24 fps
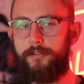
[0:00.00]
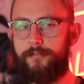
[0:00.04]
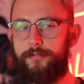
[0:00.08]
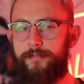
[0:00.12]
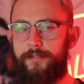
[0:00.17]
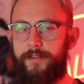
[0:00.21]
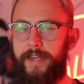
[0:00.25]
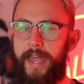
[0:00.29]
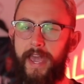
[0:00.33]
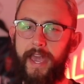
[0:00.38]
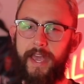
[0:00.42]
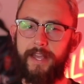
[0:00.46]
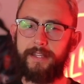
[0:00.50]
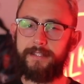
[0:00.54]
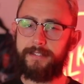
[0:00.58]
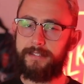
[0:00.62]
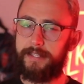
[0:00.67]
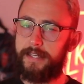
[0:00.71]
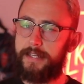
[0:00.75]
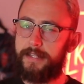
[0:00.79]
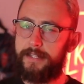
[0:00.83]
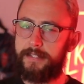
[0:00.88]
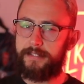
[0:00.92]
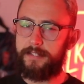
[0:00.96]
of can
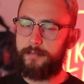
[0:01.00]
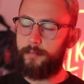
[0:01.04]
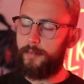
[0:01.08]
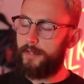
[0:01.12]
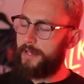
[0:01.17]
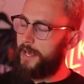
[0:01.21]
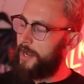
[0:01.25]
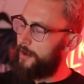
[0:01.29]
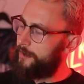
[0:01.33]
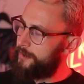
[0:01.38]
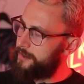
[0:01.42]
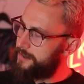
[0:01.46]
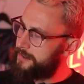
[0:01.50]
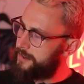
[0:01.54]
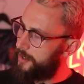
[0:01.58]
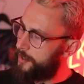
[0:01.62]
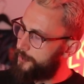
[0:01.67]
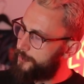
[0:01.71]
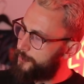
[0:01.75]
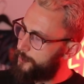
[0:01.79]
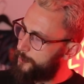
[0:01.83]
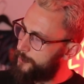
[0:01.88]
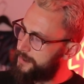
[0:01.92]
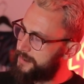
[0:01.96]
see the similarities. I
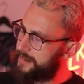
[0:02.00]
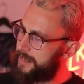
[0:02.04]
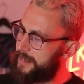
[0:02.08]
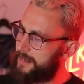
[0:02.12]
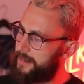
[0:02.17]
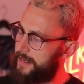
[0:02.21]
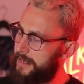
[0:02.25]
do see